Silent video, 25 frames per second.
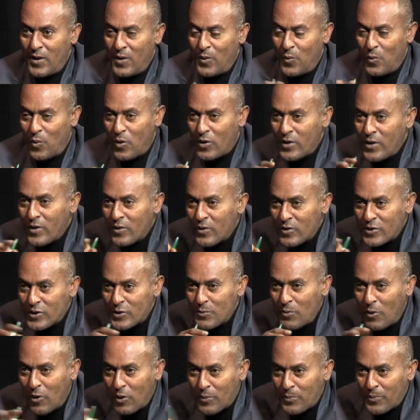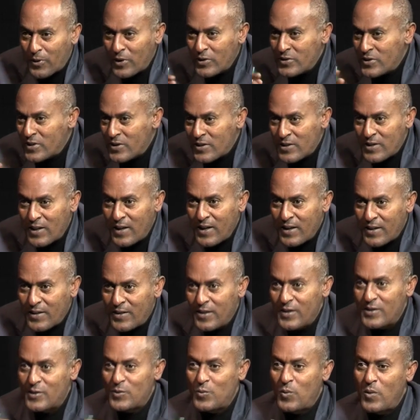working on small projects like
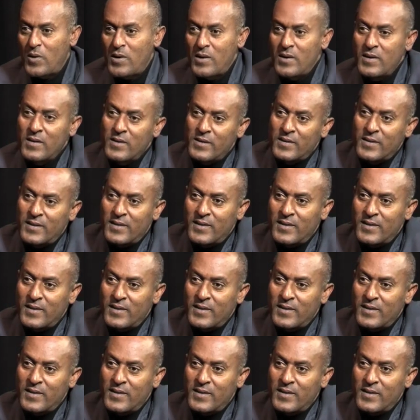this one?